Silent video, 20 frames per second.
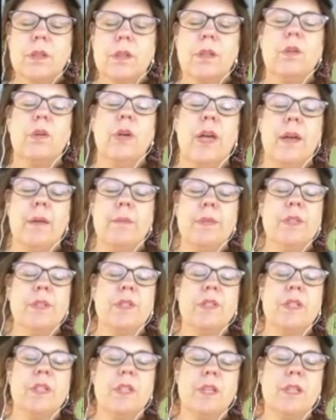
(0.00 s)
Oh, Abby
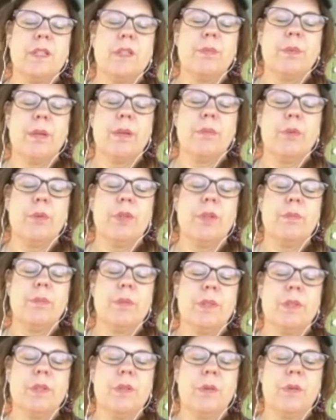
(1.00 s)
said yes, but I'm really
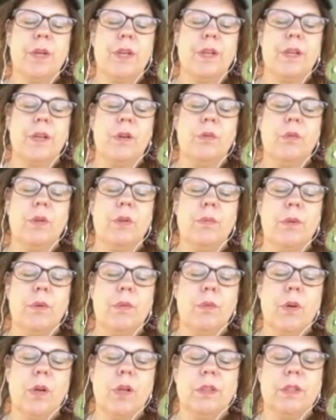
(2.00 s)
busy right now. What about
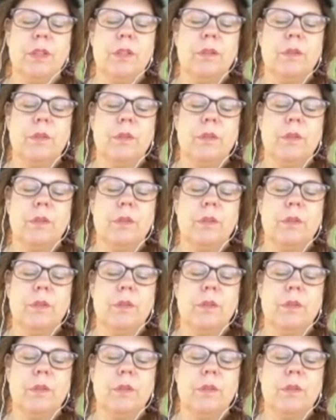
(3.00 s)
Wally?